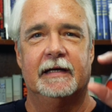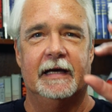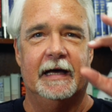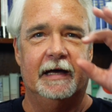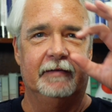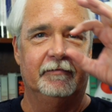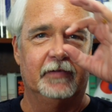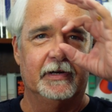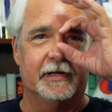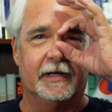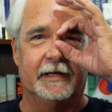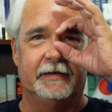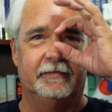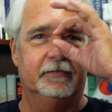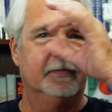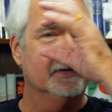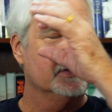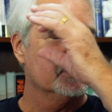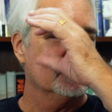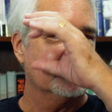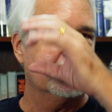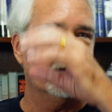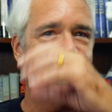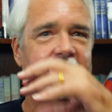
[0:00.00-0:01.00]
had the night
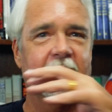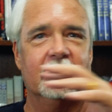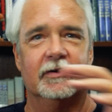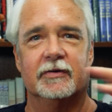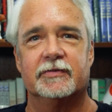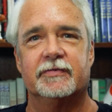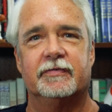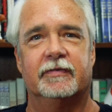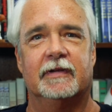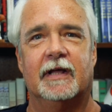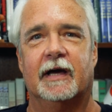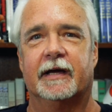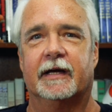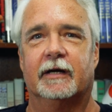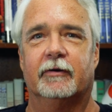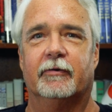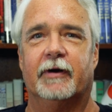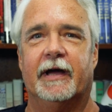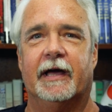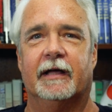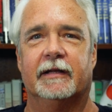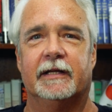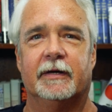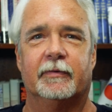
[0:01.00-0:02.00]
vision goggles flying
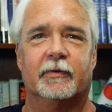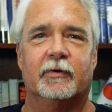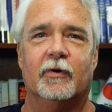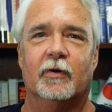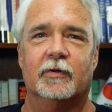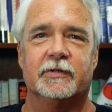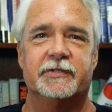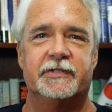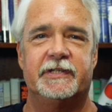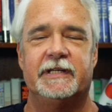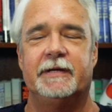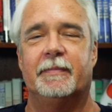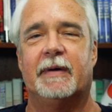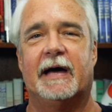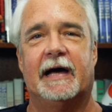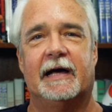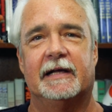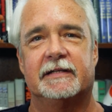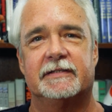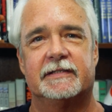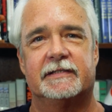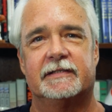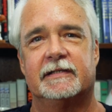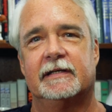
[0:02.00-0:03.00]
around. They were called
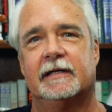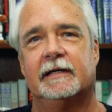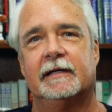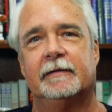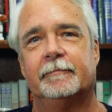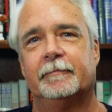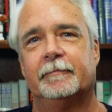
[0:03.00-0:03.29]
Seabats,